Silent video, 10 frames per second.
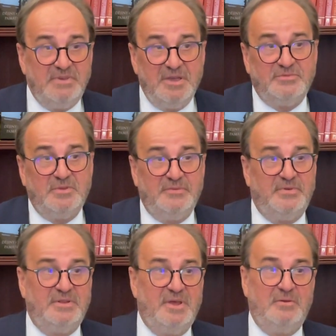We have to
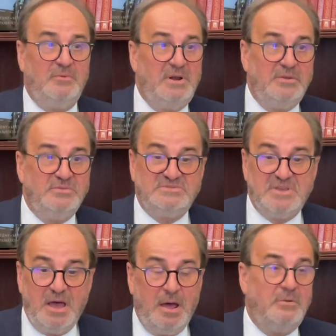defend our
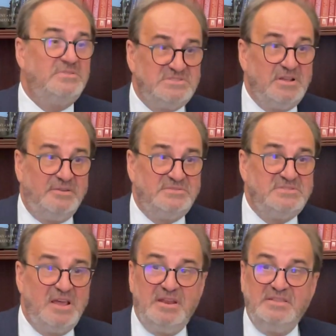values
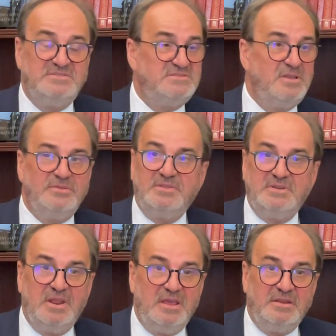ourselves, and it's not
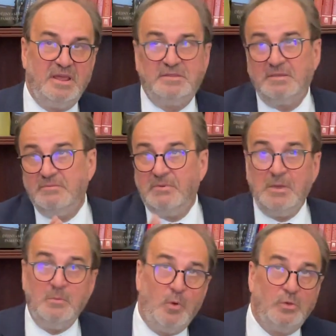that
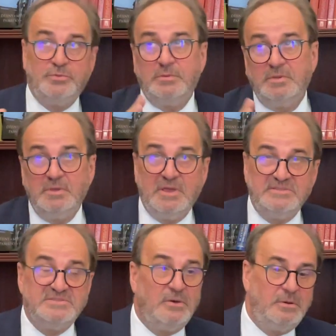we want
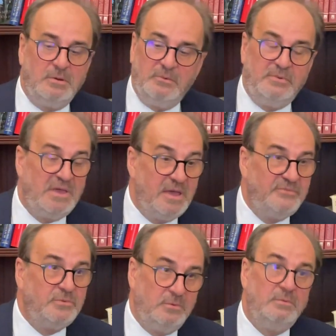yes or no. We
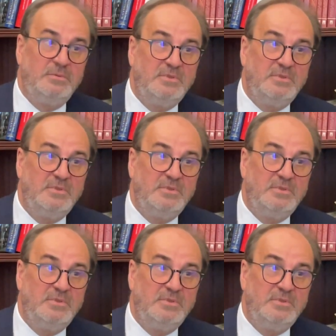have to.